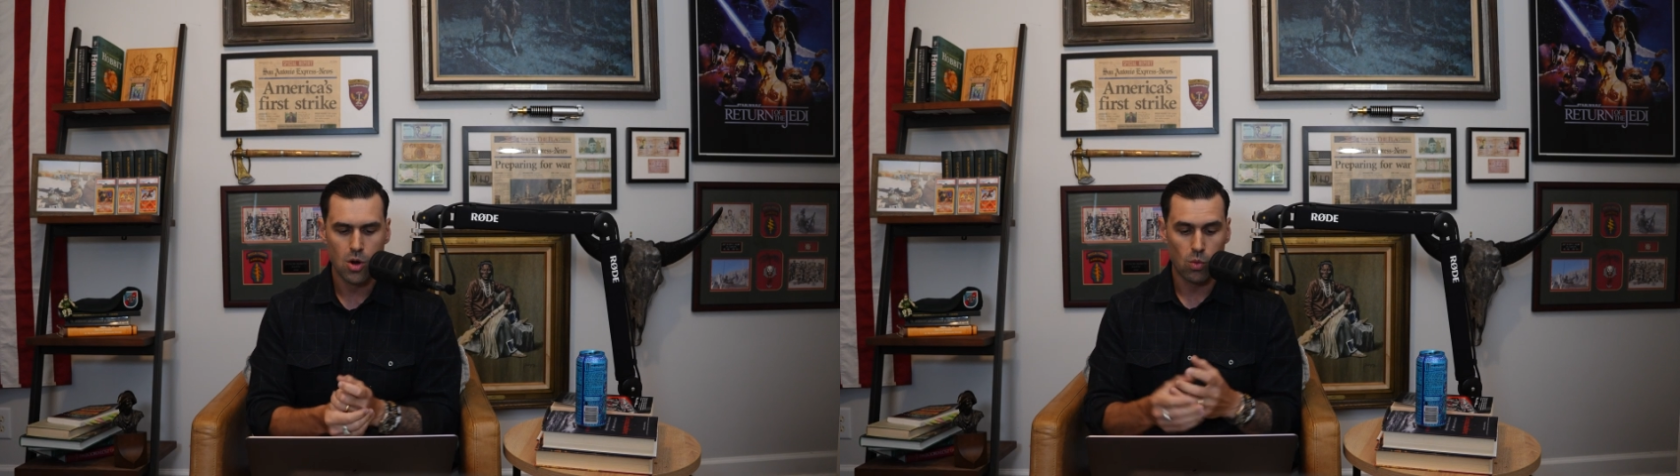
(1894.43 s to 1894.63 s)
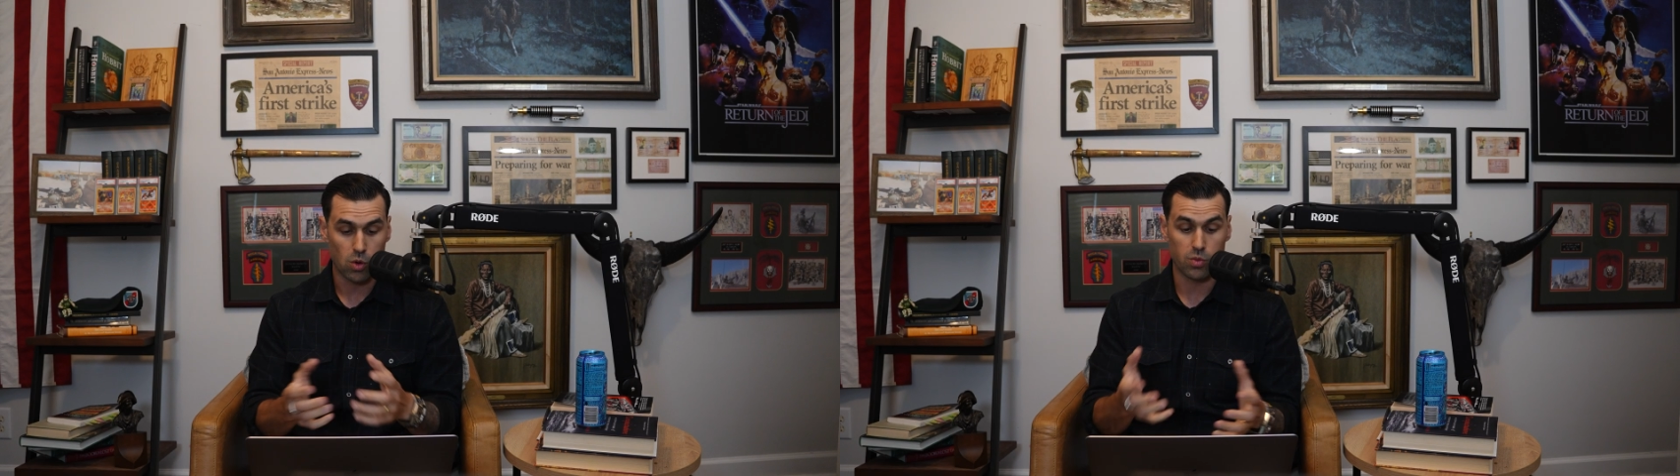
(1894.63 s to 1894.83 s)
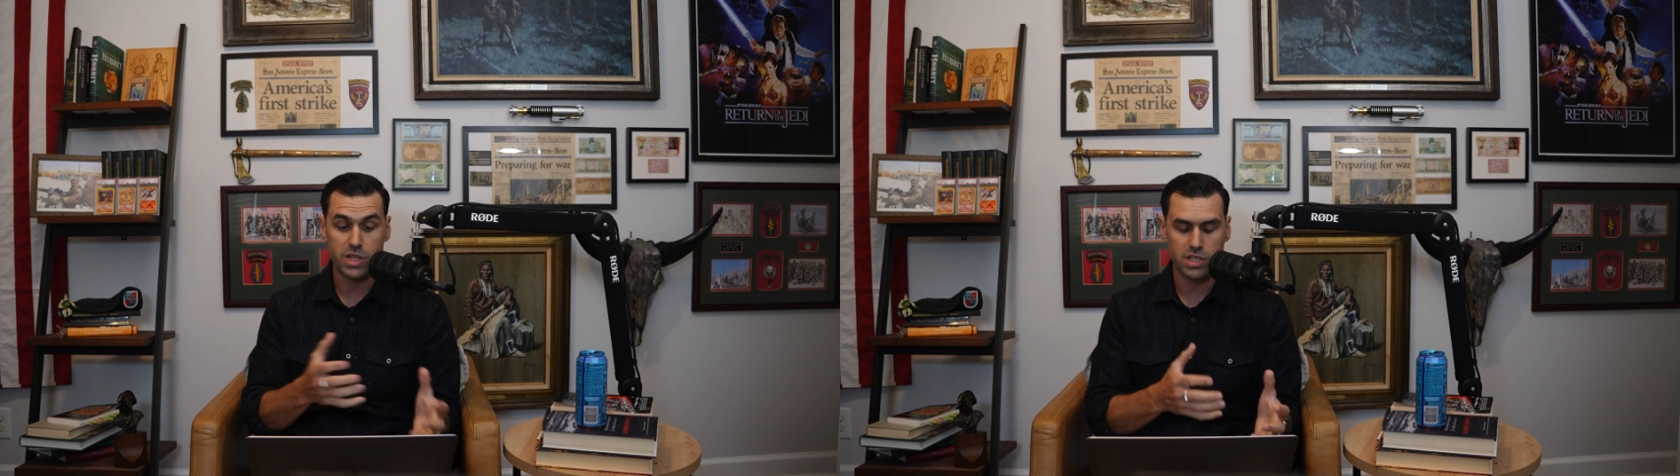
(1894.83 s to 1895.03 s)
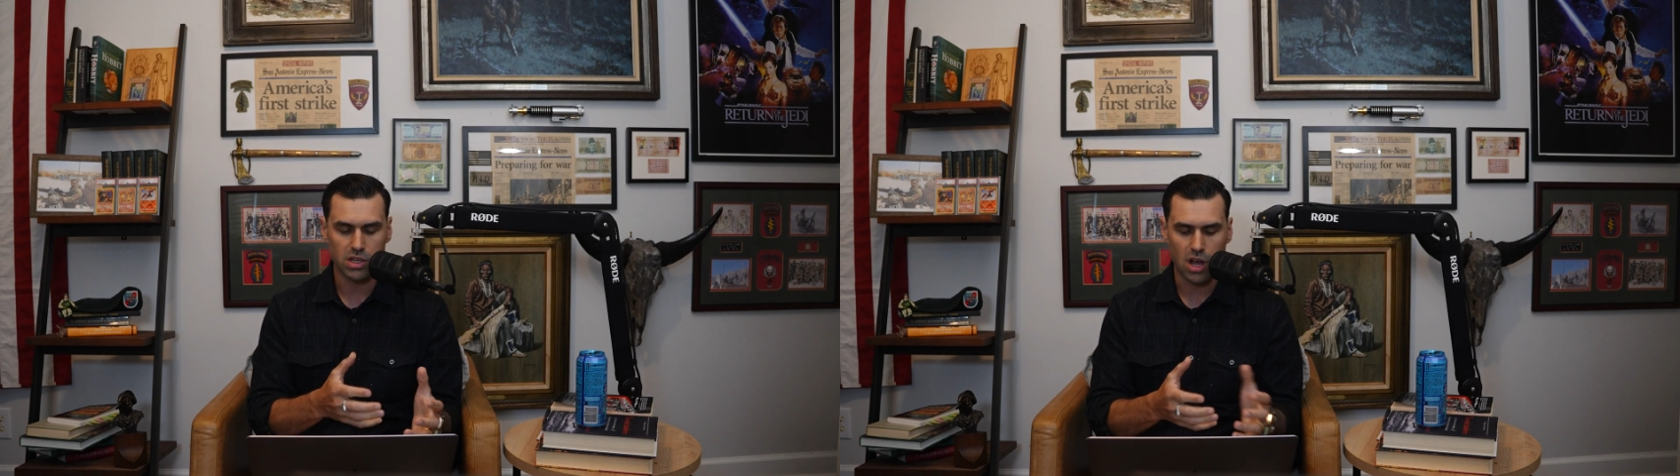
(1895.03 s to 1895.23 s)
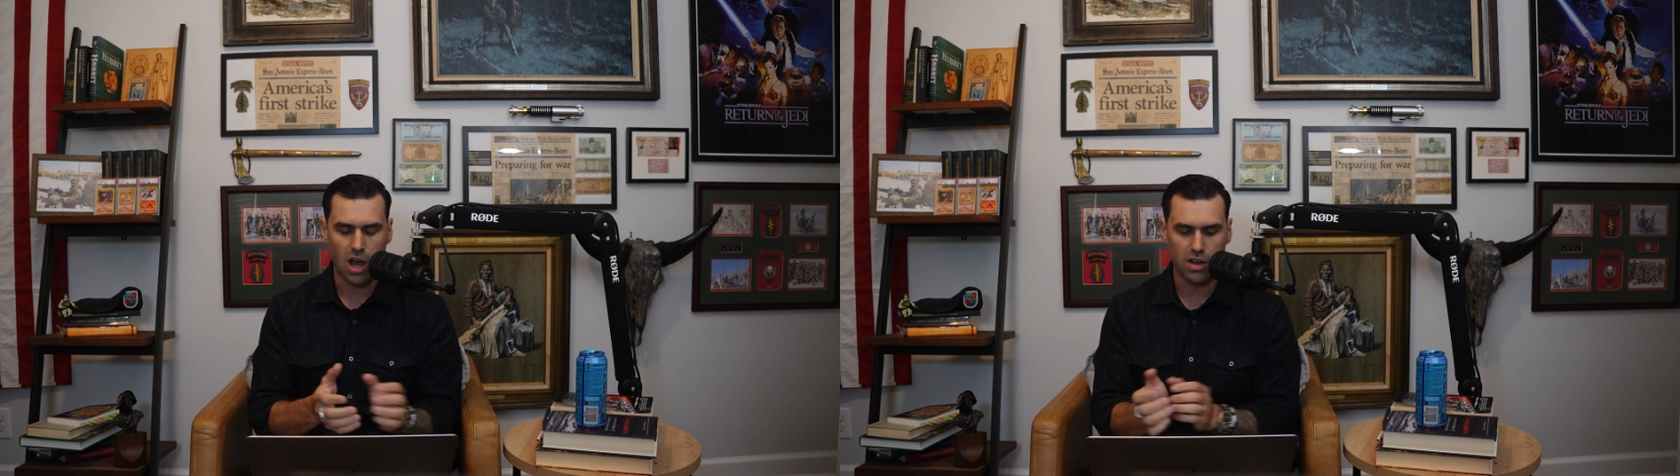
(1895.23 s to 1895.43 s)
were recent
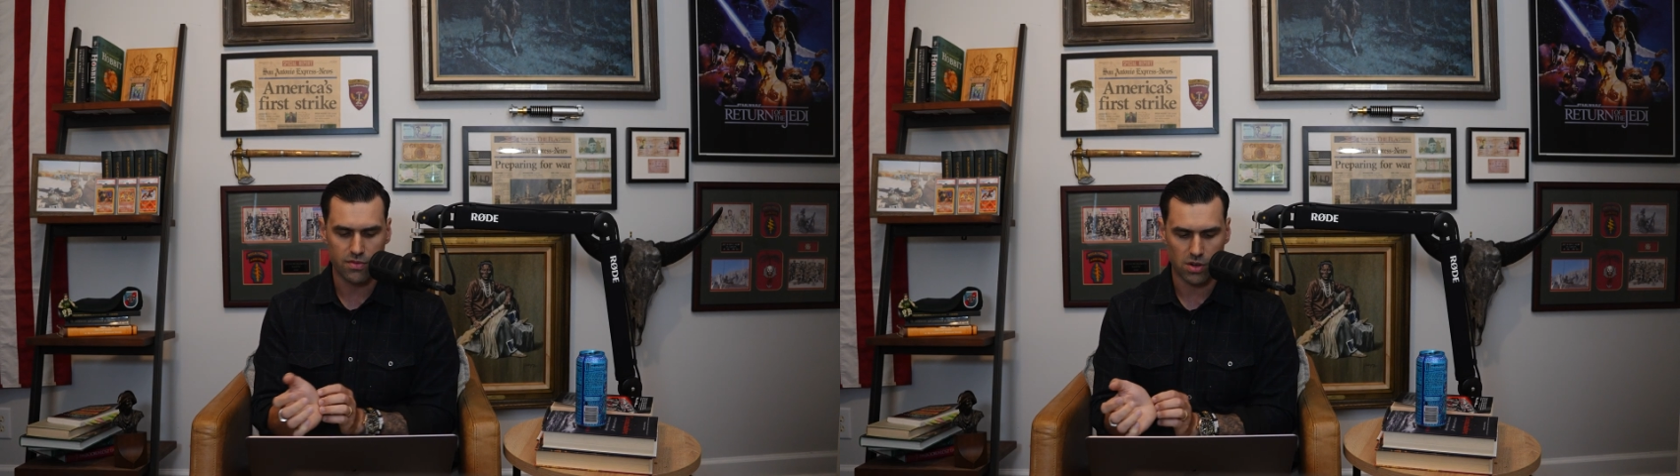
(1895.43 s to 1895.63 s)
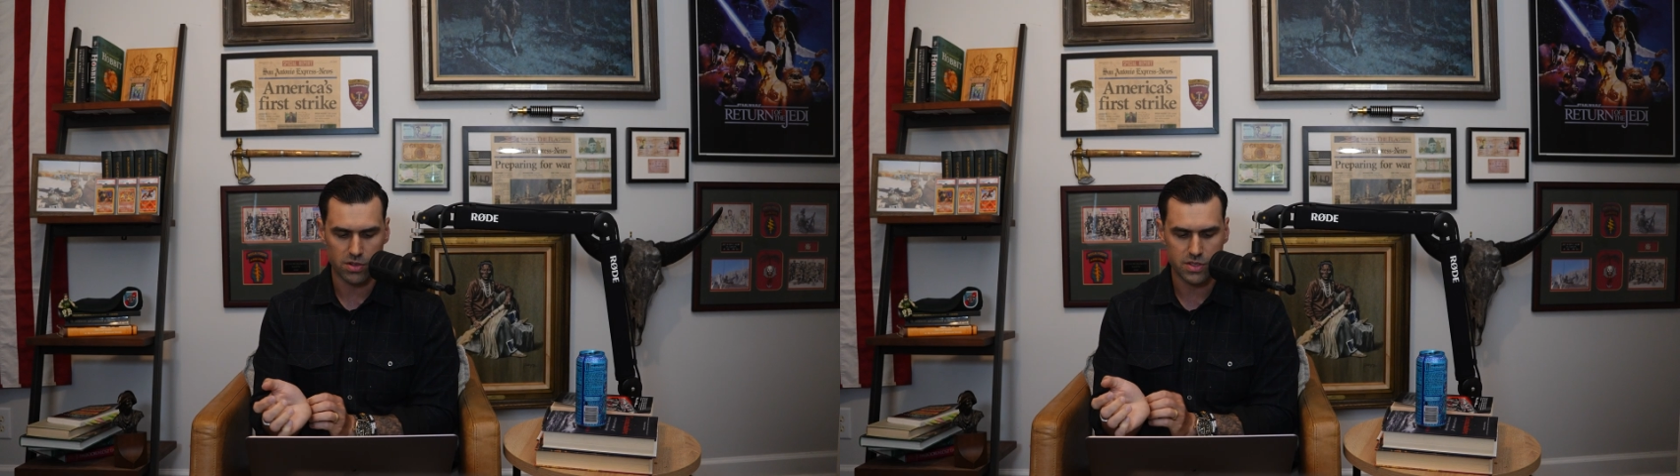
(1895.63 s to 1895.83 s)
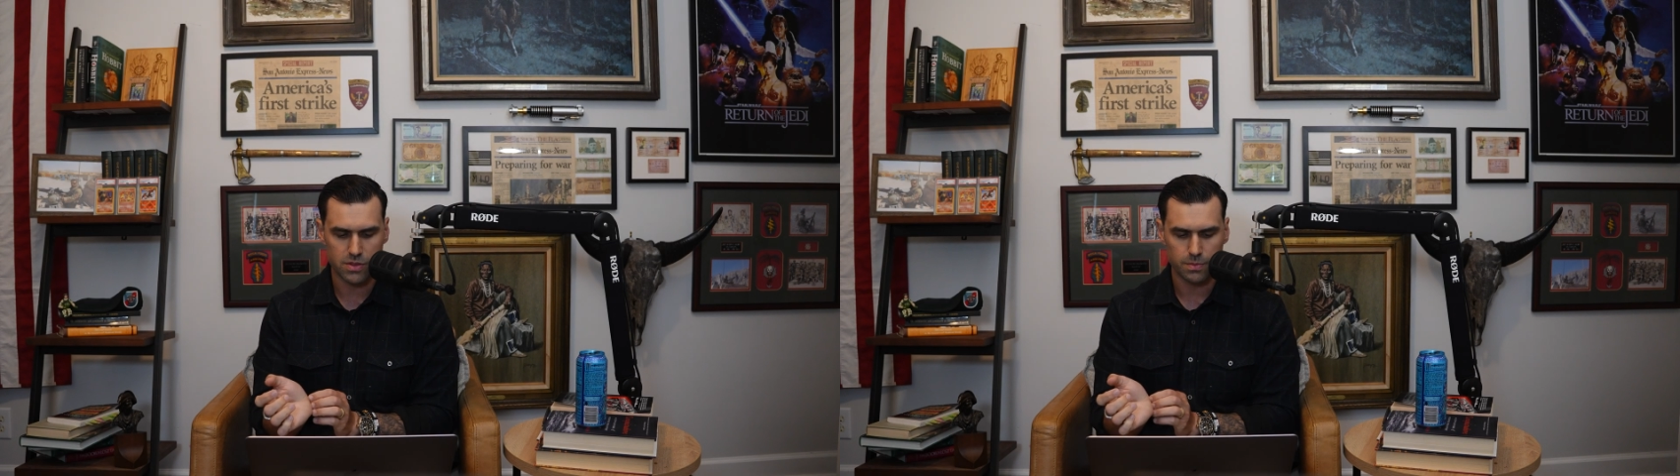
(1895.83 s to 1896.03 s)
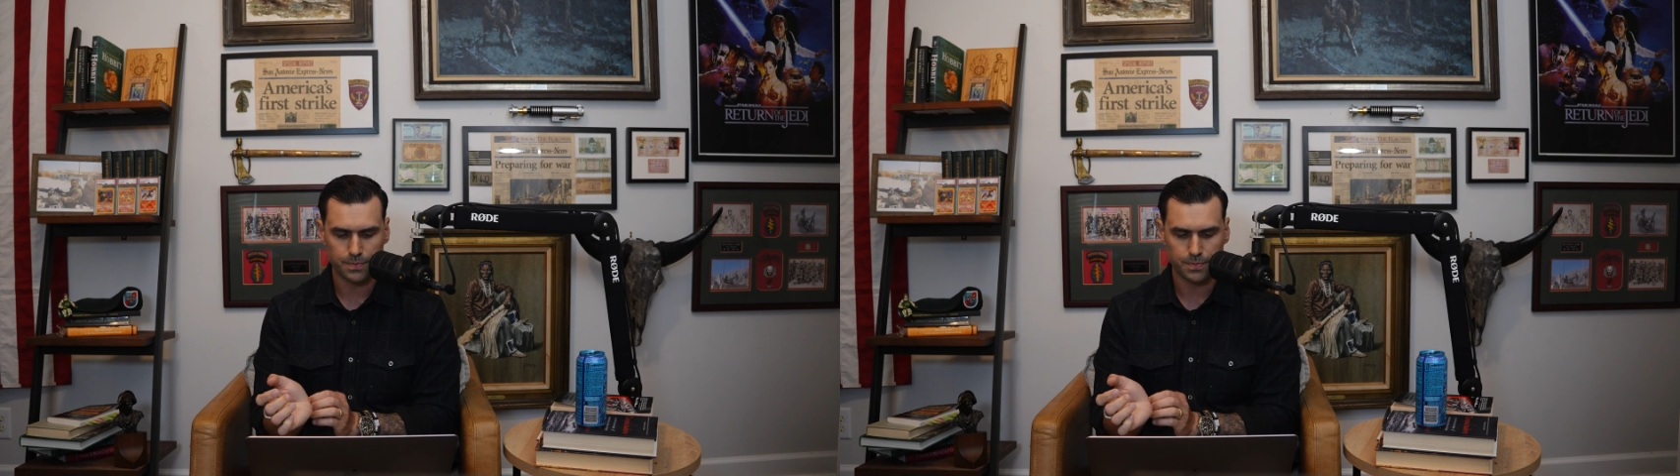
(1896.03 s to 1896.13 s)
converts.